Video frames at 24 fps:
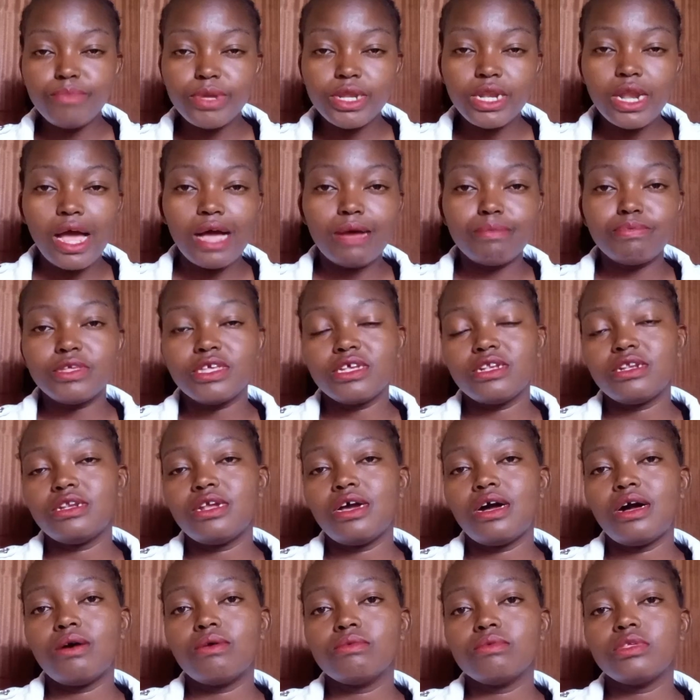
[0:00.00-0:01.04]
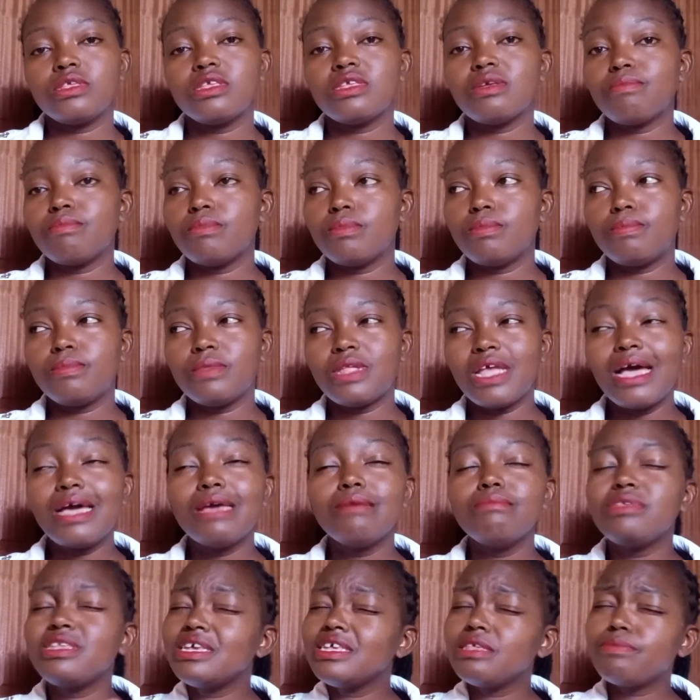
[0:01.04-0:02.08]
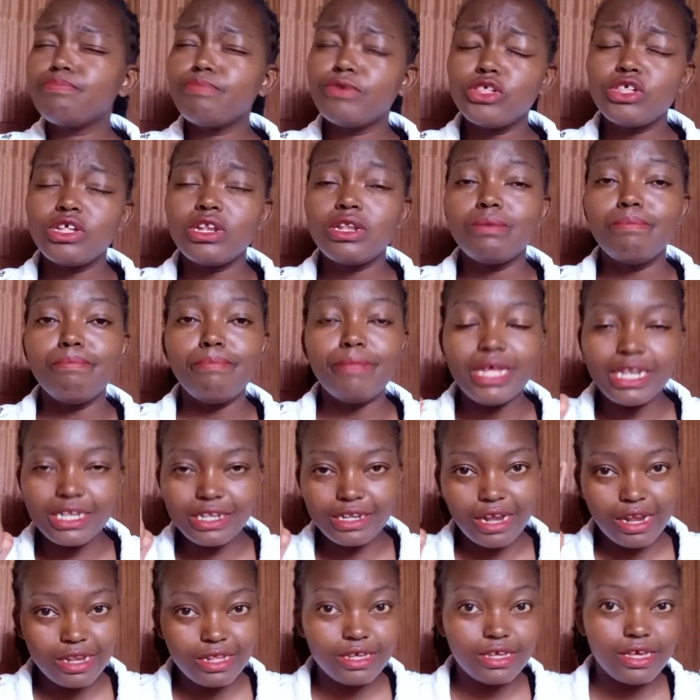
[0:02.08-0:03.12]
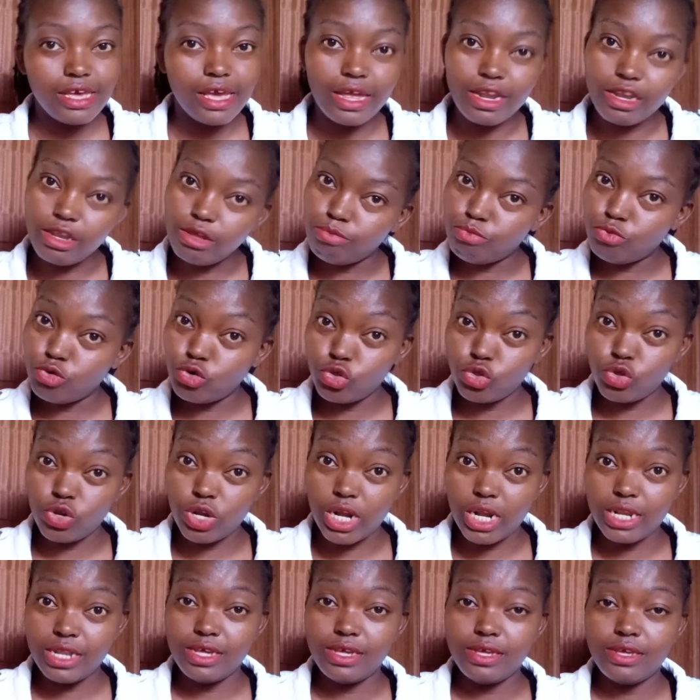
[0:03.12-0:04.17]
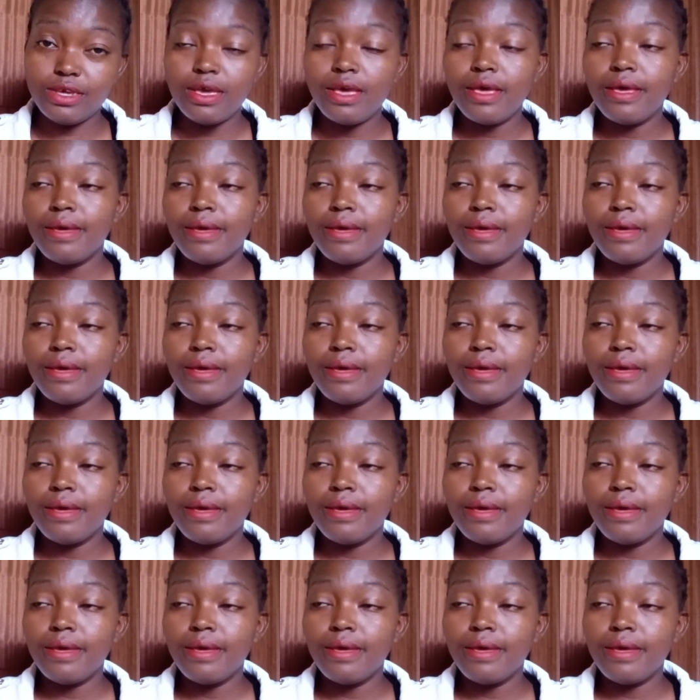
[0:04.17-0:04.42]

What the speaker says: been ups and downs sometimes, especially mentally and emotionally,